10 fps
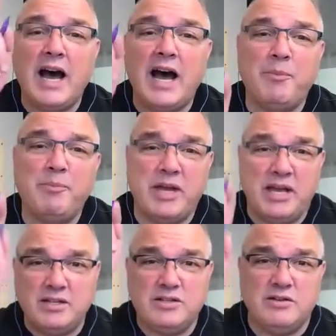up
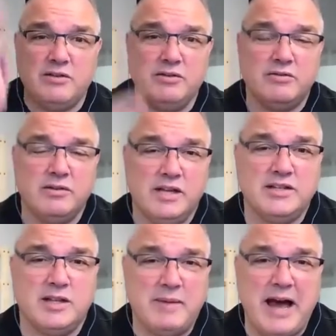into
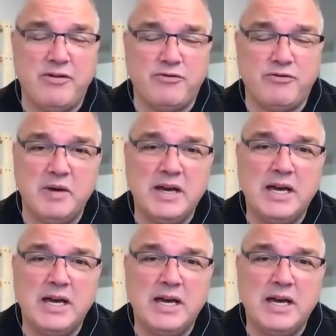the bathroom.